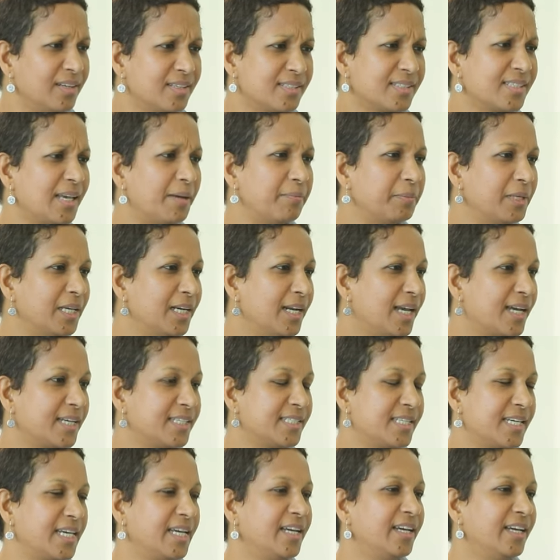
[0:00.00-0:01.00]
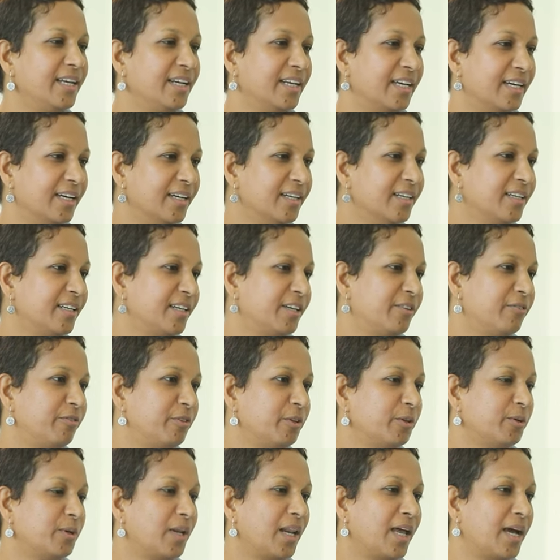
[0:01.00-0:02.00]
something like Sigiriya, if
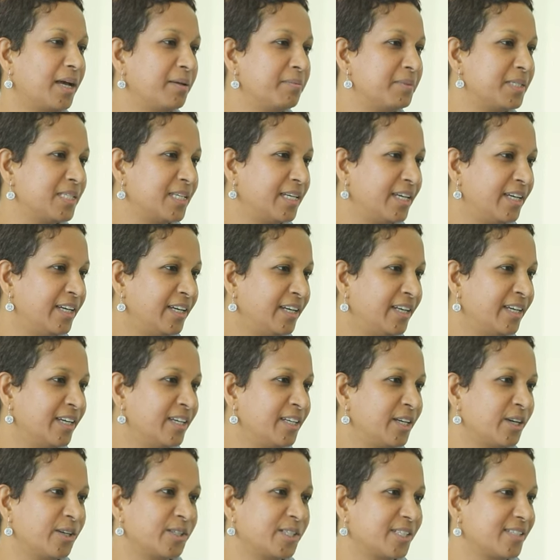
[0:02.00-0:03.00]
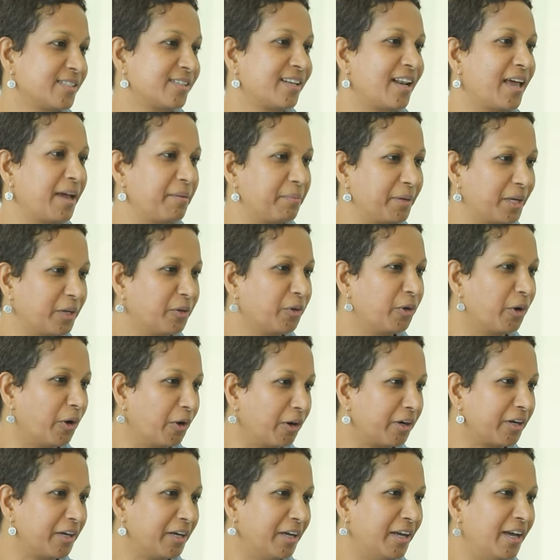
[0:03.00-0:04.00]
you climb Sigiriya, you're just climbing a
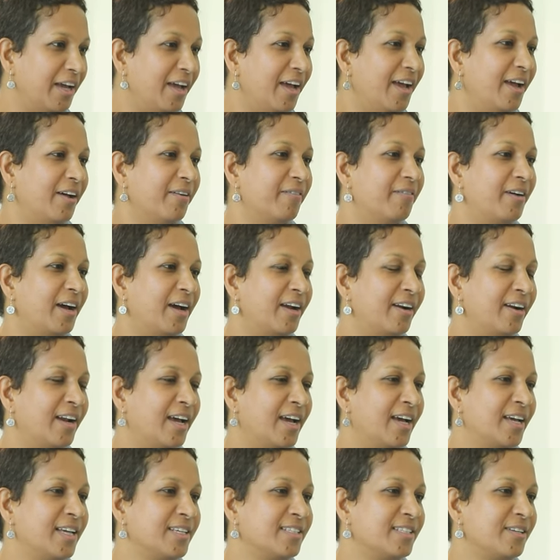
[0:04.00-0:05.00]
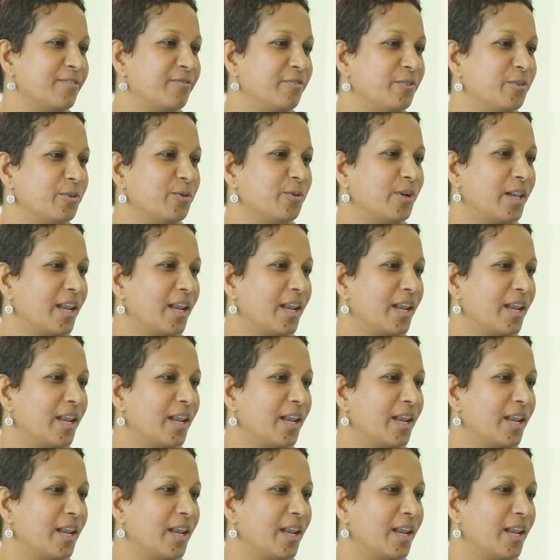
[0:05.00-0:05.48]
rock. Whereas if you